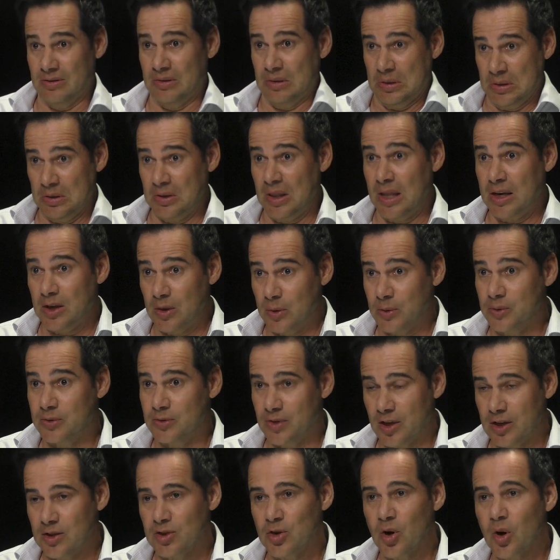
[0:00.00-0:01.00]
that lose
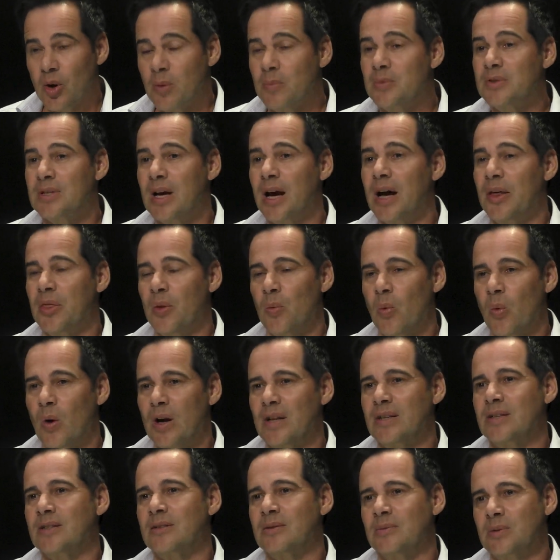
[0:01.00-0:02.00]
their jobs are the
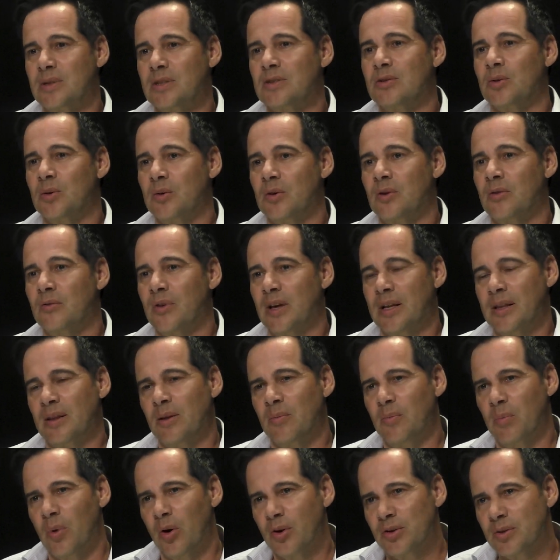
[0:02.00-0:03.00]
ones with sort of at
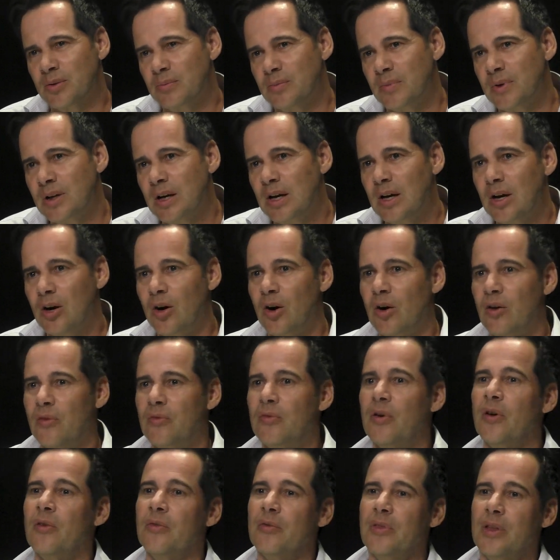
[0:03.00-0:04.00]
the bottom of
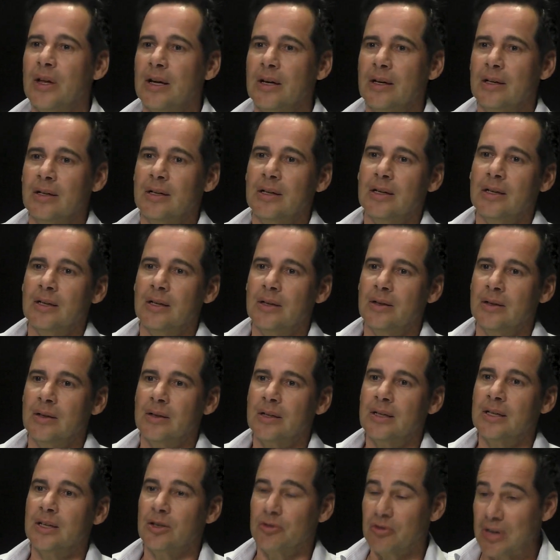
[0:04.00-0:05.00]

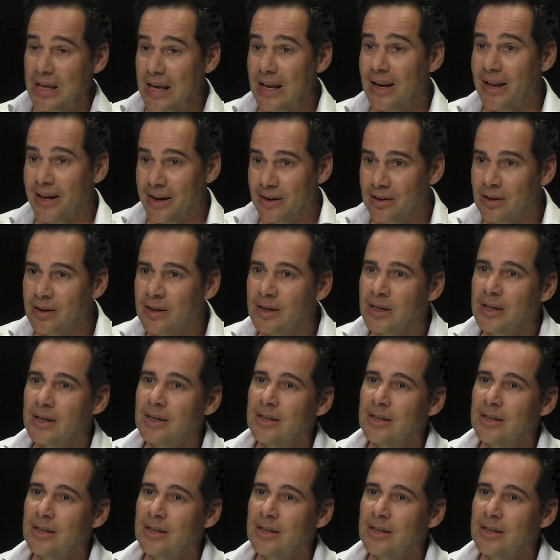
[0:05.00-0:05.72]
the career ladder,